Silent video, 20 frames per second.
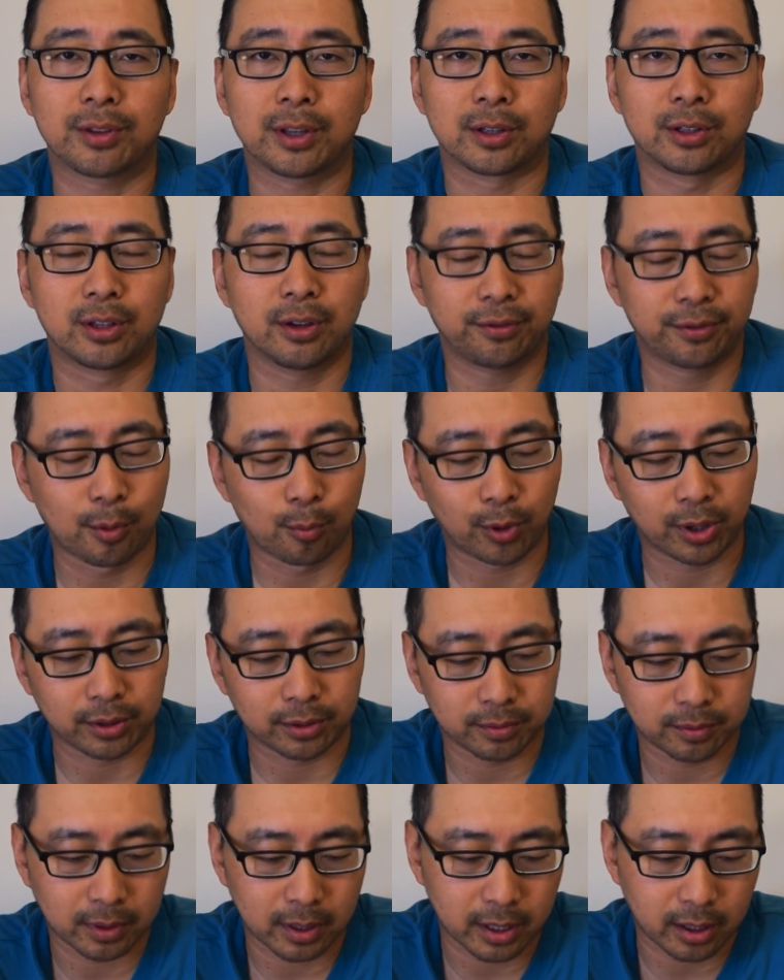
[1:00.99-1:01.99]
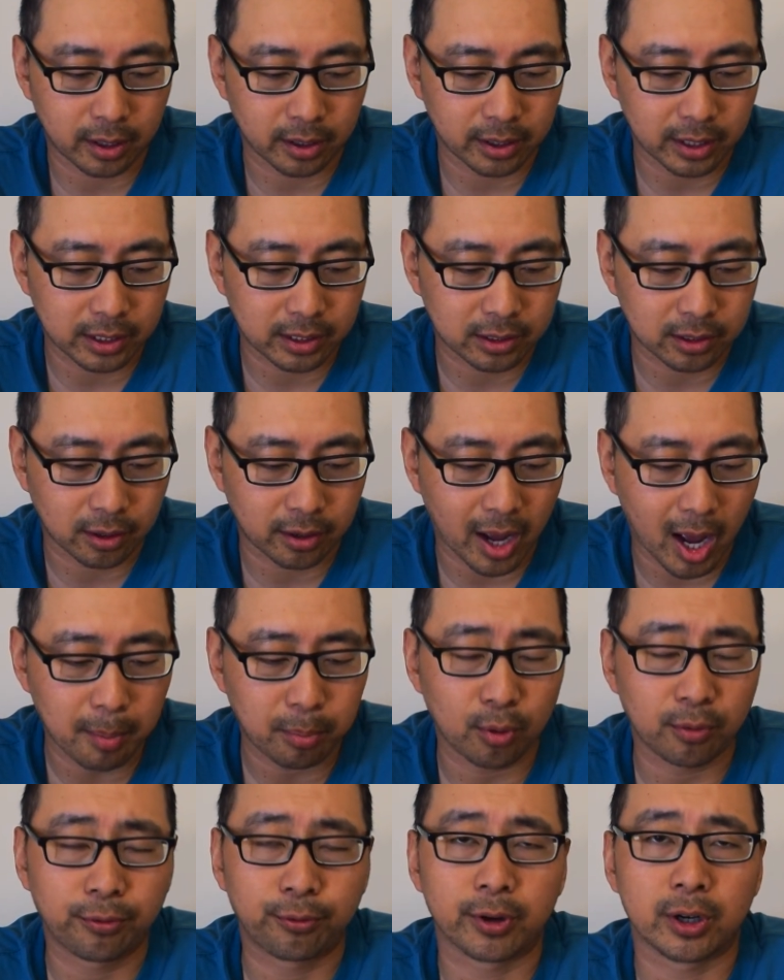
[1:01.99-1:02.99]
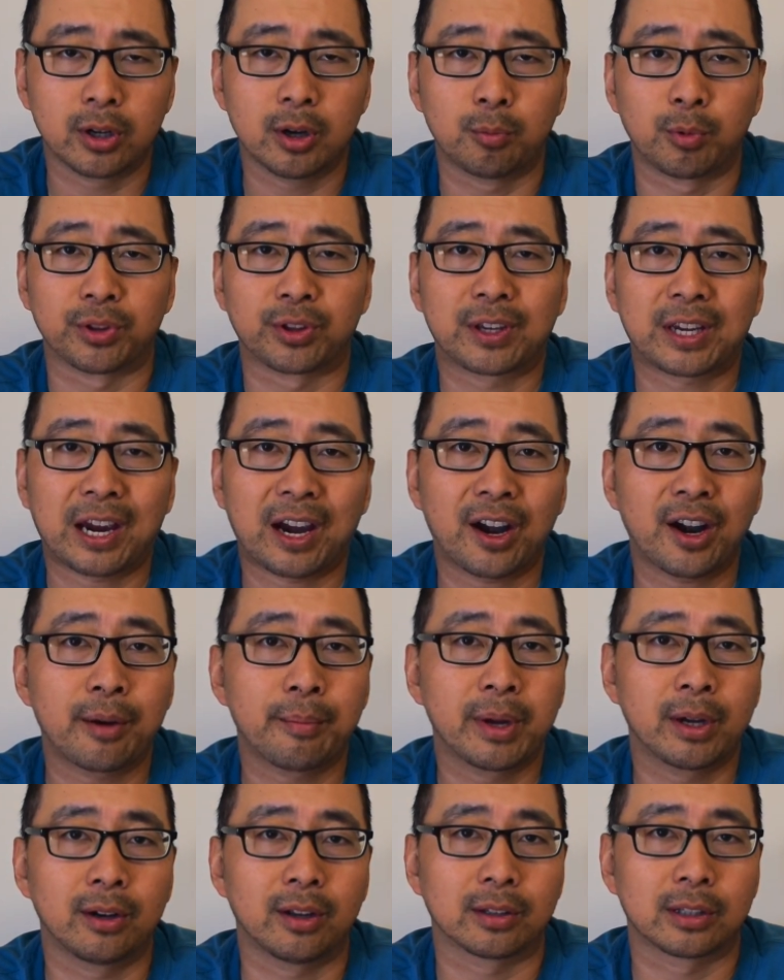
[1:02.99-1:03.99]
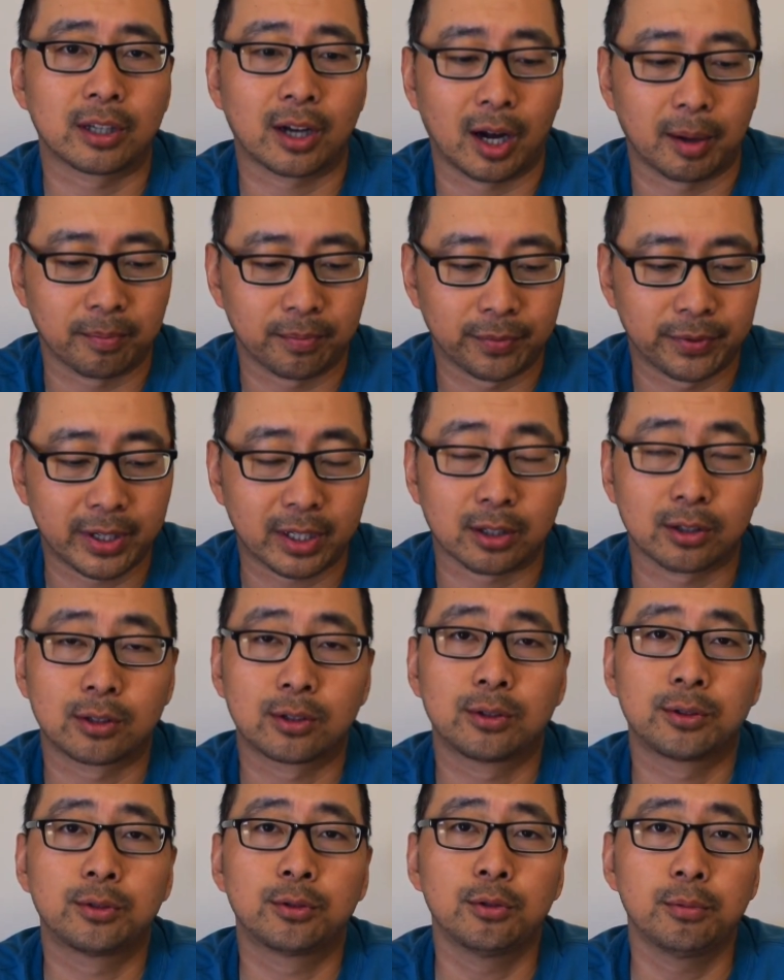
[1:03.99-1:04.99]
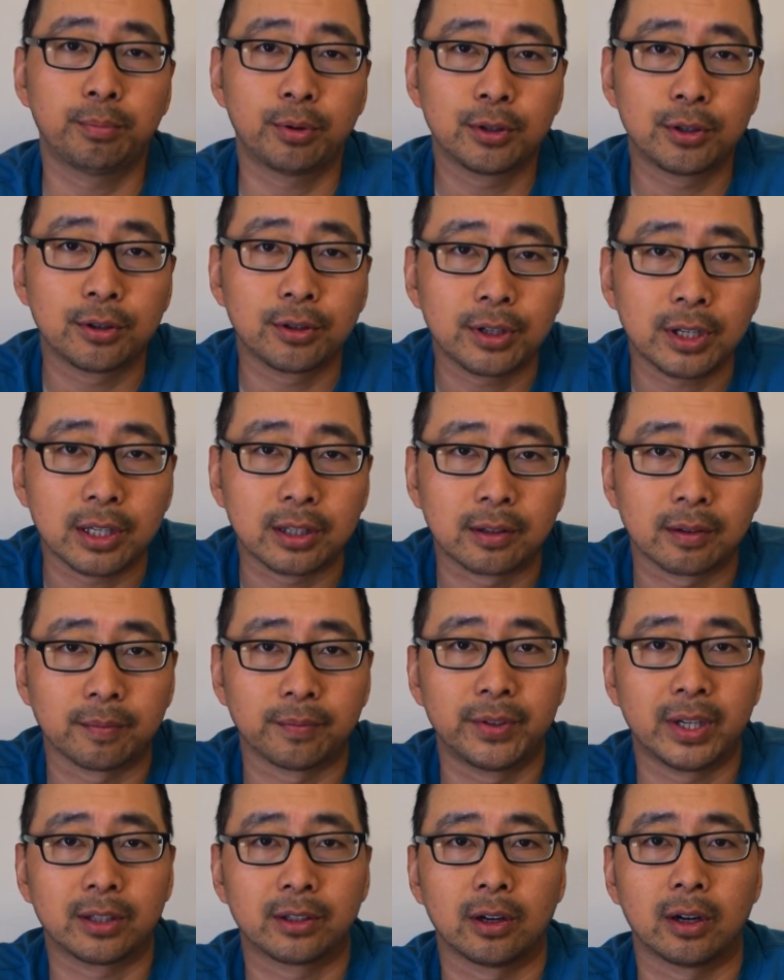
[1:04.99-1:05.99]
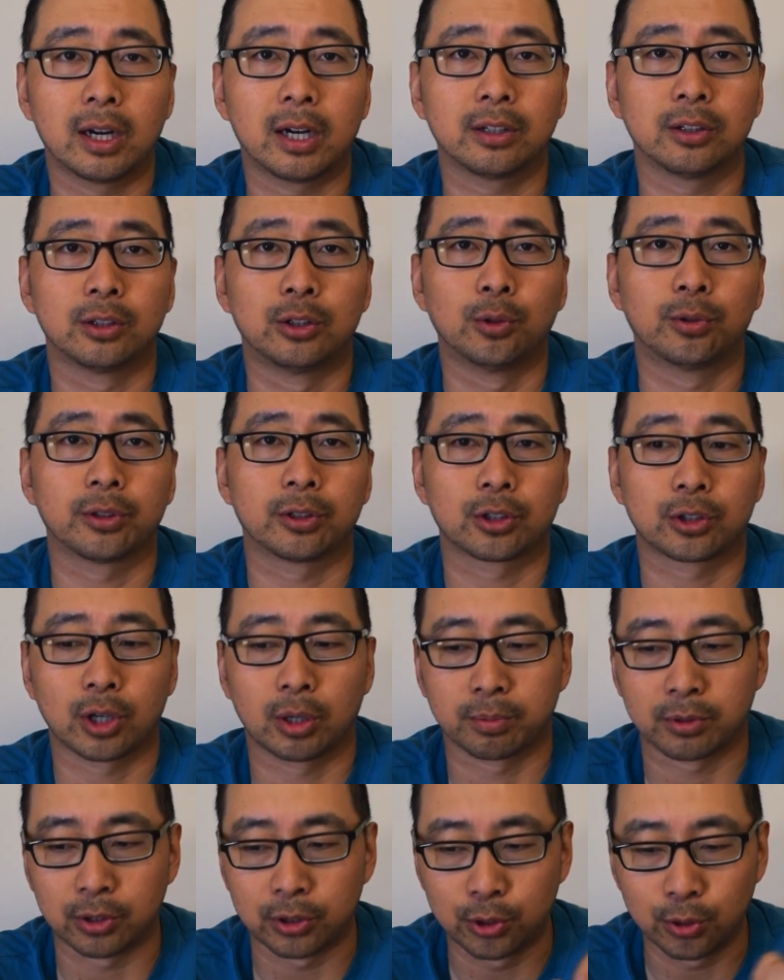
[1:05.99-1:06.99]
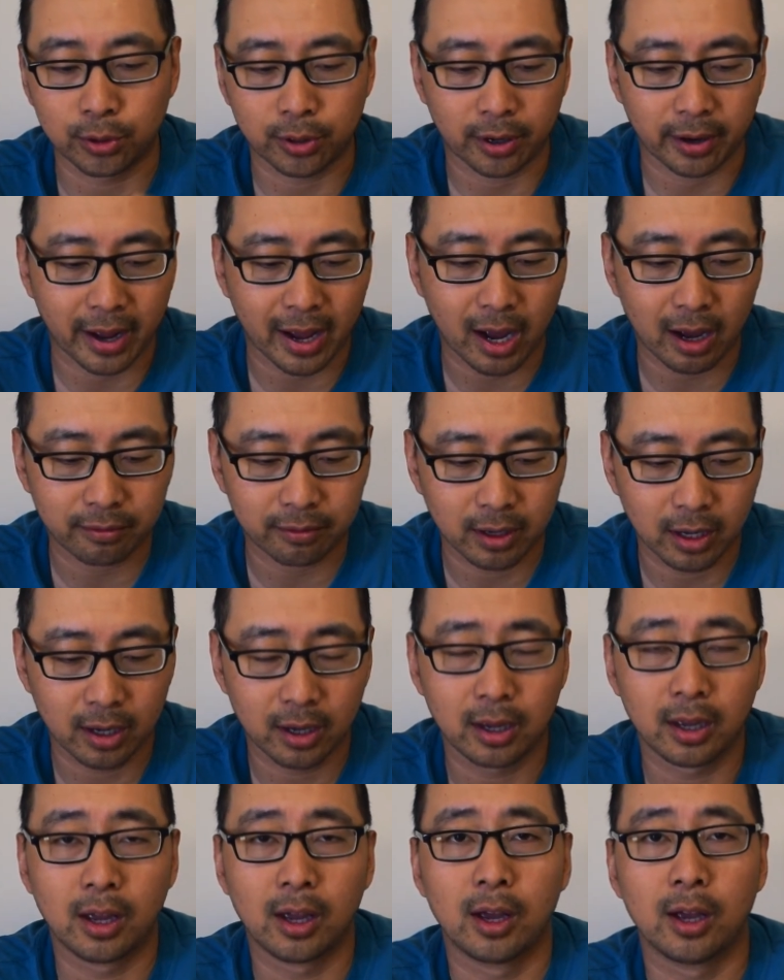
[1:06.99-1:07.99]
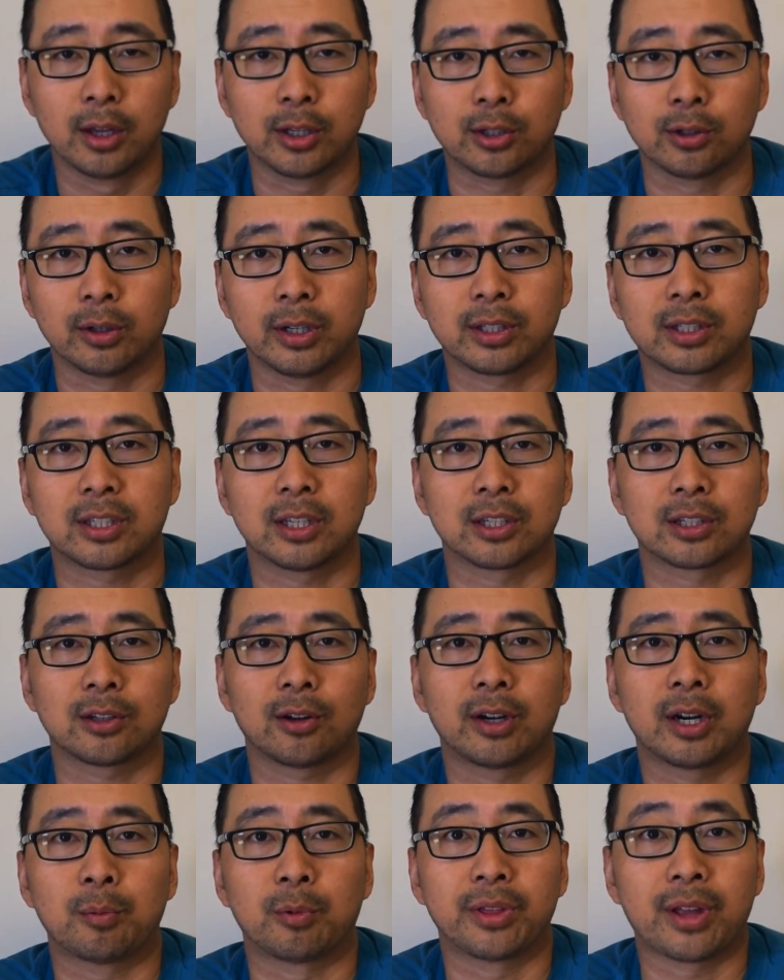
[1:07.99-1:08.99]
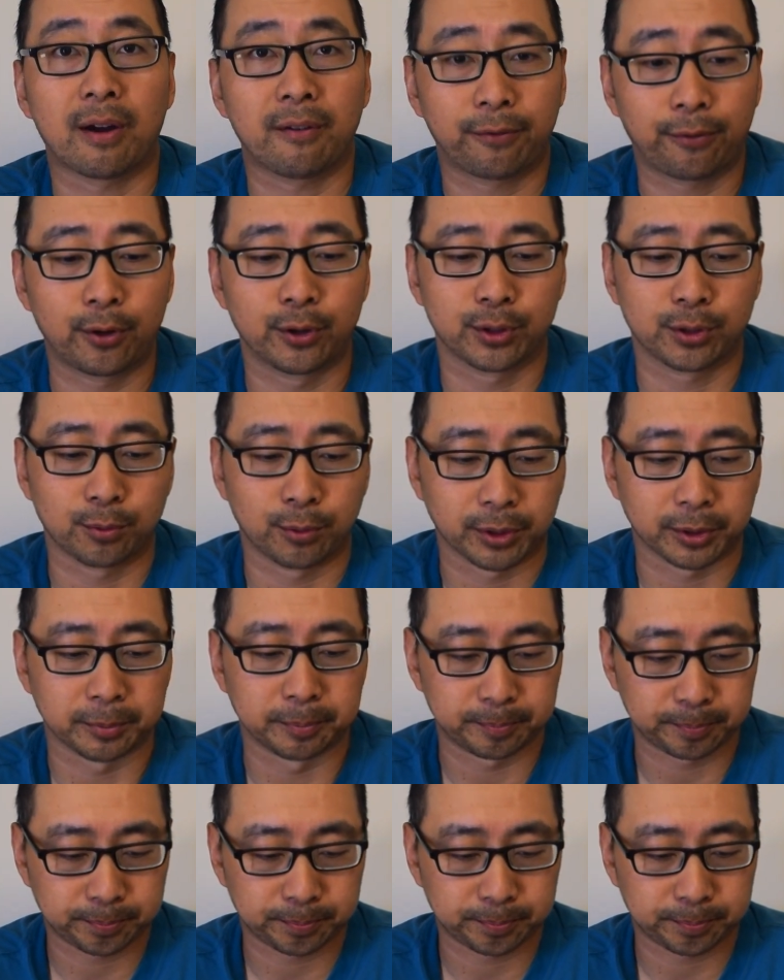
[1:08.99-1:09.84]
thing, different one. It's an apple fritter with caramel on top. That's super unique that the other donut shops do not have. So let's get started with that first one.